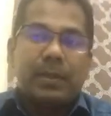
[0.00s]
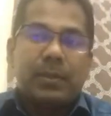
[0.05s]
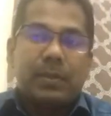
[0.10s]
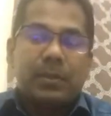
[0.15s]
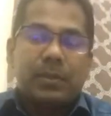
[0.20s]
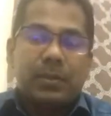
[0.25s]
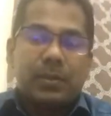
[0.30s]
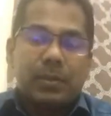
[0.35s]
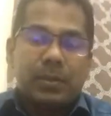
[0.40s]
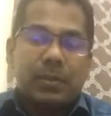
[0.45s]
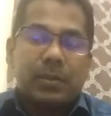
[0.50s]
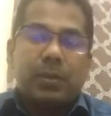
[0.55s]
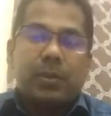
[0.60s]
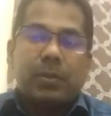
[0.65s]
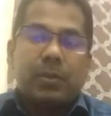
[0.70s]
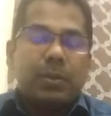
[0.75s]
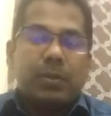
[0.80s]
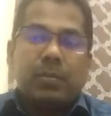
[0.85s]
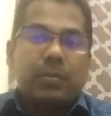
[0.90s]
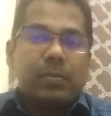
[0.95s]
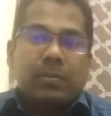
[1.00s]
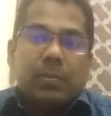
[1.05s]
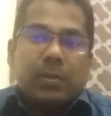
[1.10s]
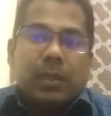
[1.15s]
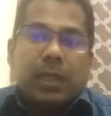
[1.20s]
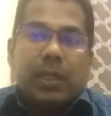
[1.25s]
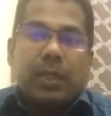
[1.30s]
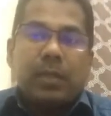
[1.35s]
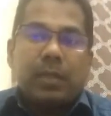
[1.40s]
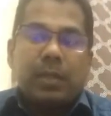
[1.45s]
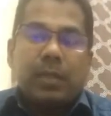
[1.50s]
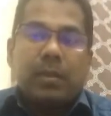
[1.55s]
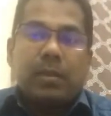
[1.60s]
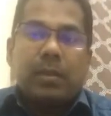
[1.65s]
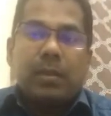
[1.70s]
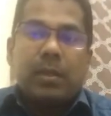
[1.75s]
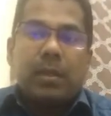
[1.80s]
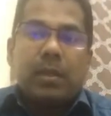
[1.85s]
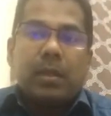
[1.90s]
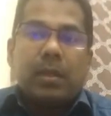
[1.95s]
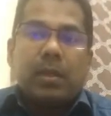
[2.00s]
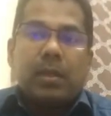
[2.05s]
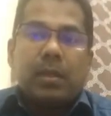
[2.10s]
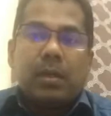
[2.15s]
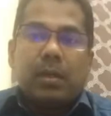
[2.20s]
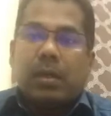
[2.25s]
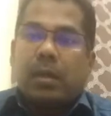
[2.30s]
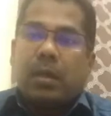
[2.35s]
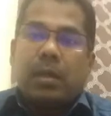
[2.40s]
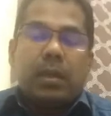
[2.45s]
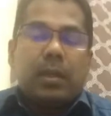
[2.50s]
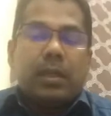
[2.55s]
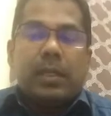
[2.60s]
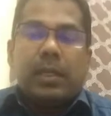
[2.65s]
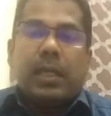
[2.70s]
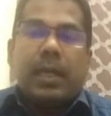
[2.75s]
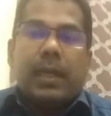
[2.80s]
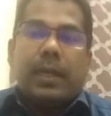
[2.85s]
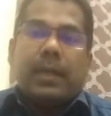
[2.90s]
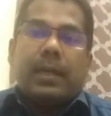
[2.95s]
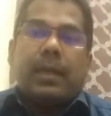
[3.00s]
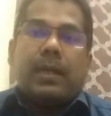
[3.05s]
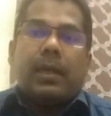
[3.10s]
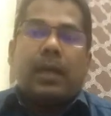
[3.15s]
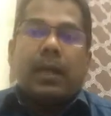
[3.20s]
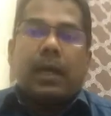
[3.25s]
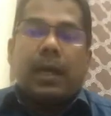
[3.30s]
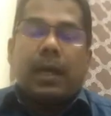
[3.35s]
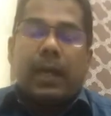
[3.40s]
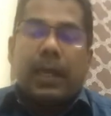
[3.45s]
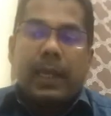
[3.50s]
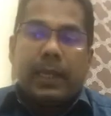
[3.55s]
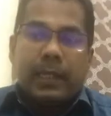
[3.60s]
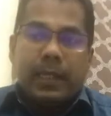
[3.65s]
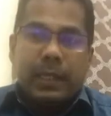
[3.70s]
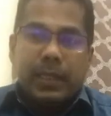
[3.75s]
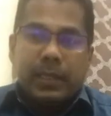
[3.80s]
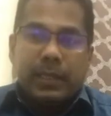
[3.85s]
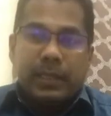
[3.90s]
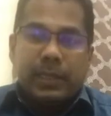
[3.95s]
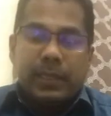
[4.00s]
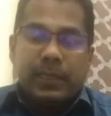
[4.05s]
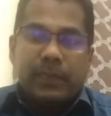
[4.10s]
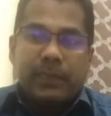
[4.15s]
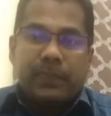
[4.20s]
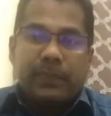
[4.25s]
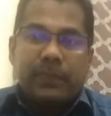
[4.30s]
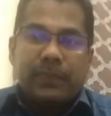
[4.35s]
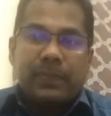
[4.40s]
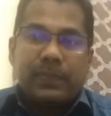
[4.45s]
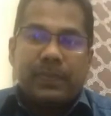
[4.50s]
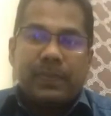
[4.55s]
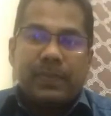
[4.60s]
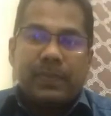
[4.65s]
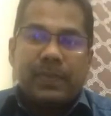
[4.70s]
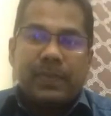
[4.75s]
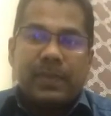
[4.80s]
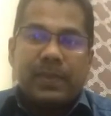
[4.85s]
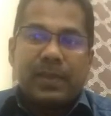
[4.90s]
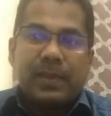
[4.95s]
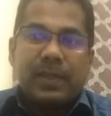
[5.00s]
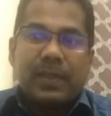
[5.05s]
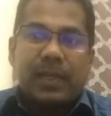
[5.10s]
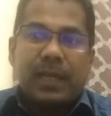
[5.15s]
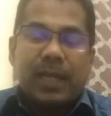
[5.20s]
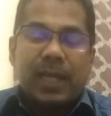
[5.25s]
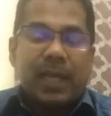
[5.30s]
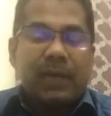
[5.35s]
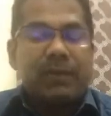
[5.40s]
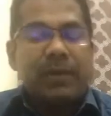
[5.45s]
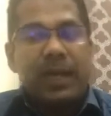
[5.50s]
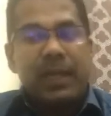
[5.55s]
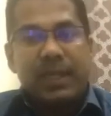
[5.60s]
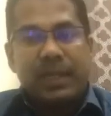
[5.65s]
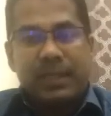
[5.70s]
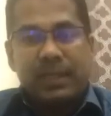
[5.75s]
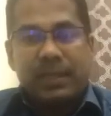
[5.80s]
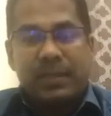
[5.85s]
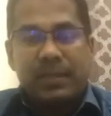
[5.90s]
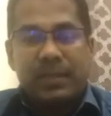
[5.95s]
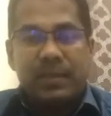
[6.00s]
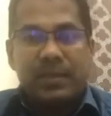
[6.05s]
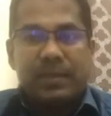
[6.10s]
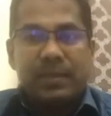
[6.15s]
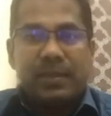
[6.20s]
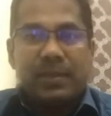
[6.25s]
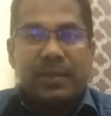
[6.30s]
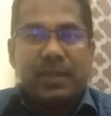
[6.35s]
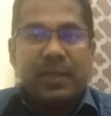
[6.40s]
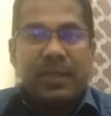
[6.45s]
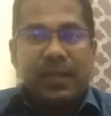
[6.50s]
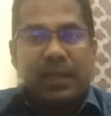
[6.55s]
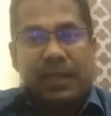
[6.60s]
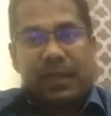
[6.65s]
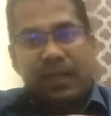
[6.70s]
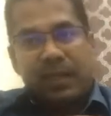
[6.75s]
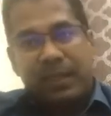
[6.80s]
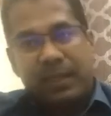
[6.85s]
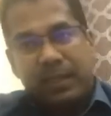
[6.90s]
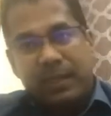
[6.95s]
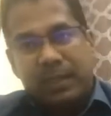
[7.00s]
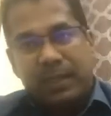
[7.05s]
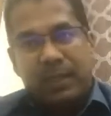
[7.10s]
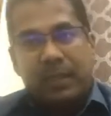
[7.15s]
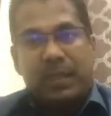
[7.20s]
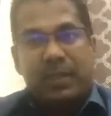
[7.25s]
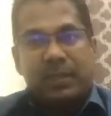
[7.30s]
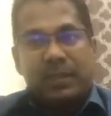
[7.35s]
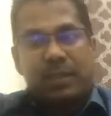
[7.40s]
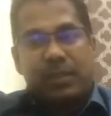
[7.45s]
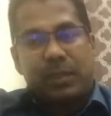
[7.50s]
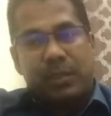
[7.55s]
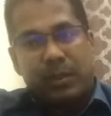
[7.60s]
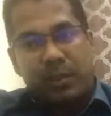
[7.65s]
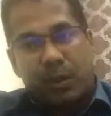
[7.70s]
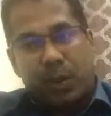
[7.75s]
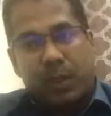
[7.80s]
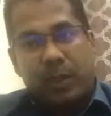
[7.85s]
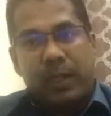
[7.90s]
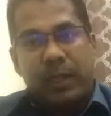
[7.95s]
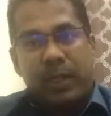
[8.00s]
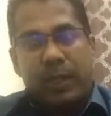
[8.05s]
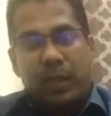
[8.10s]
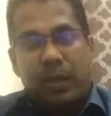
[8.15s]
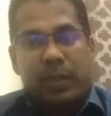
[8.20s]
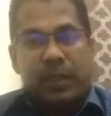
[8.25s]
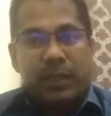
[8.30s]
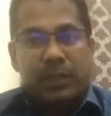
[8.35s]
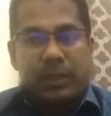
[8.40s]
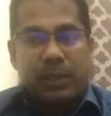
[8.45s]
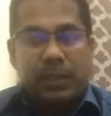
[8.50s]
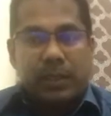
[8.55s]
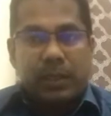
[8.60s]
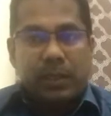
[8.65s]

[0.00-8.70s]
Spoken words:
So, like, yeah, I did it. I've done it. It is going down actually.